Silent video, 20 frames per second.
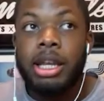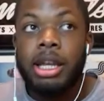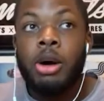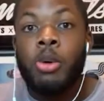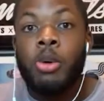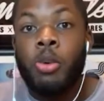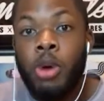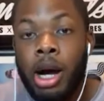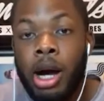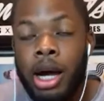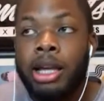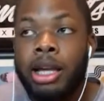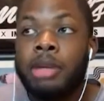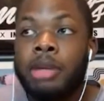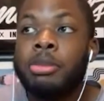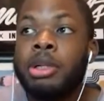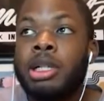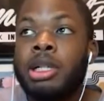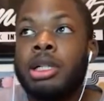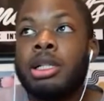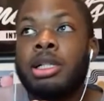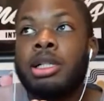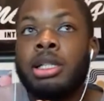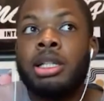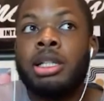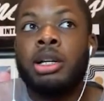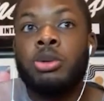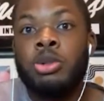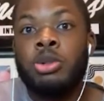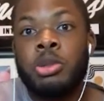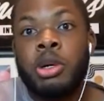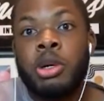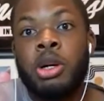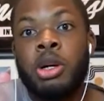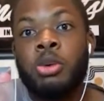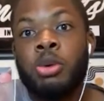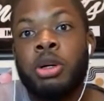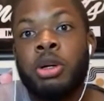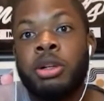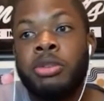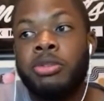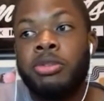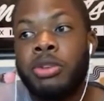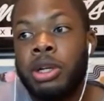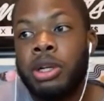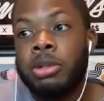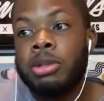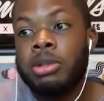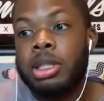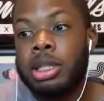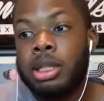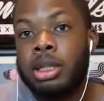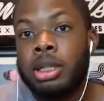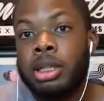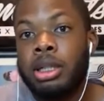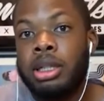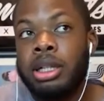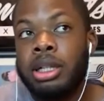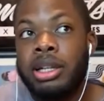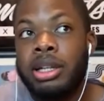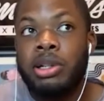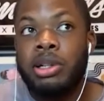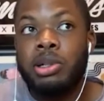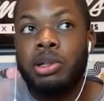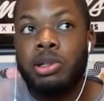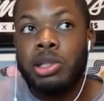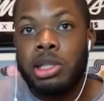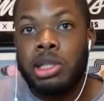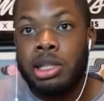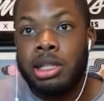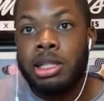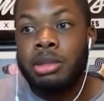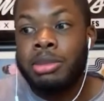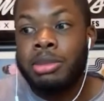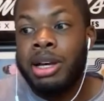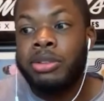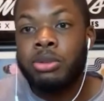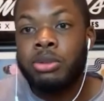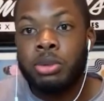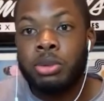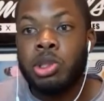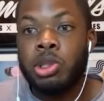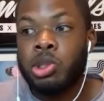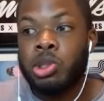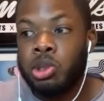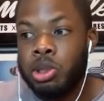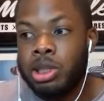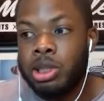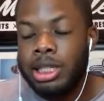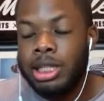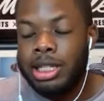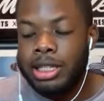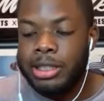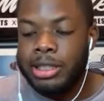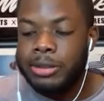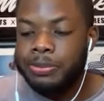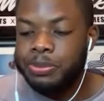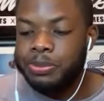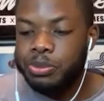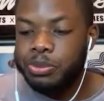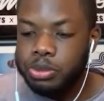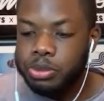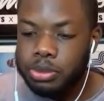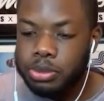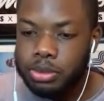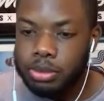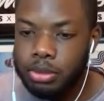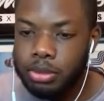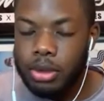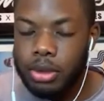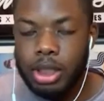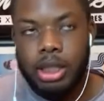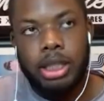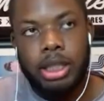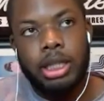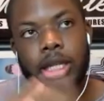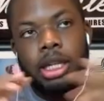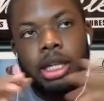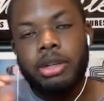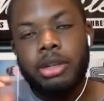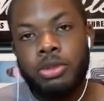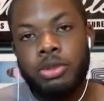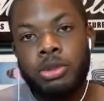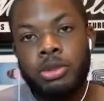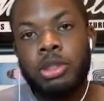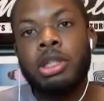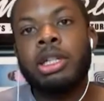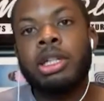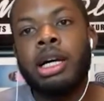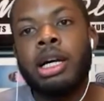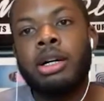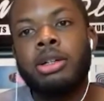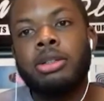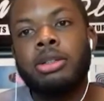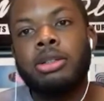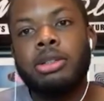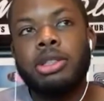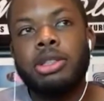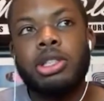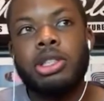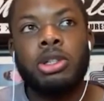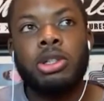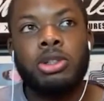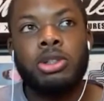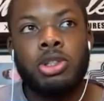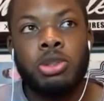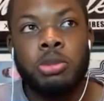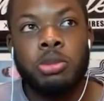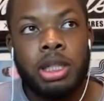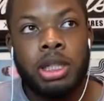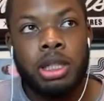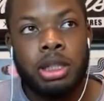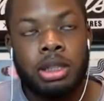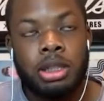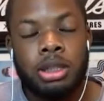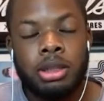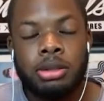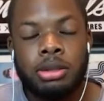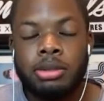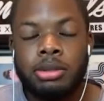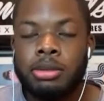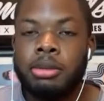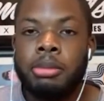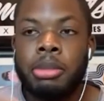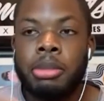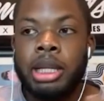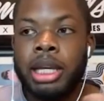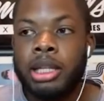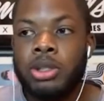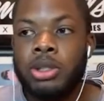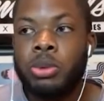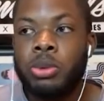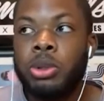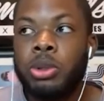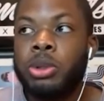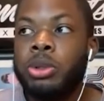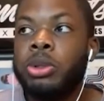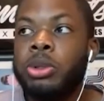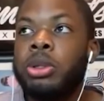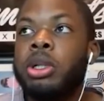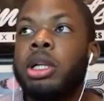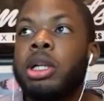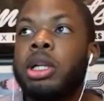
Why? Because there was marijuana found in her system after a drug test. You look out social media, Black Twitter,